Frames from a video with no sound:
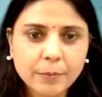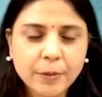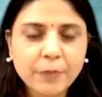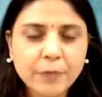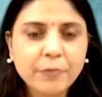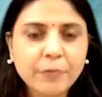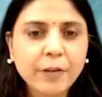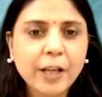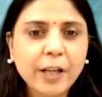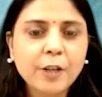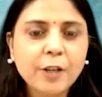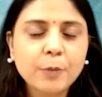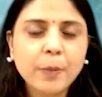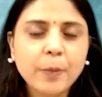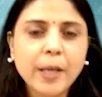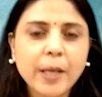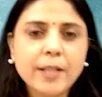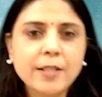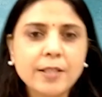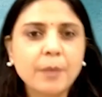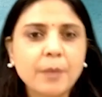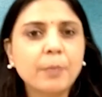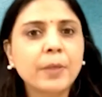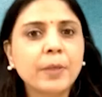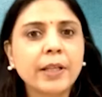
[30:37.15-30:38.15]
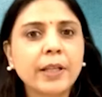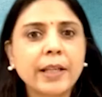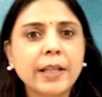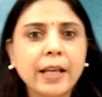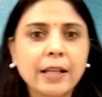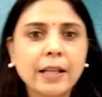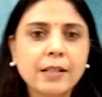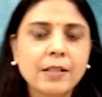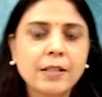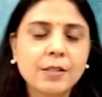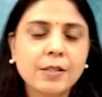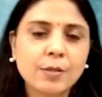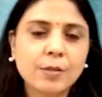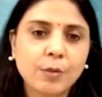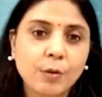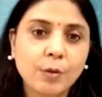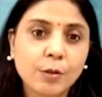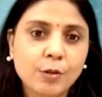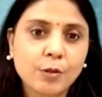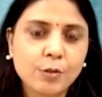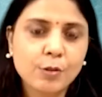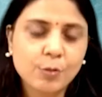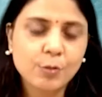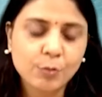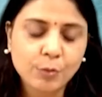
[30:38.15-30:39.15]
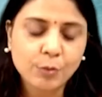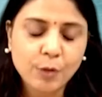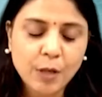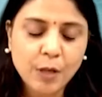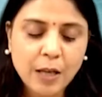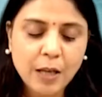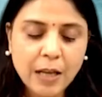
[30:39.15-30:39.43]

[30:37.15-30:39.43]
be felt by somebody else also.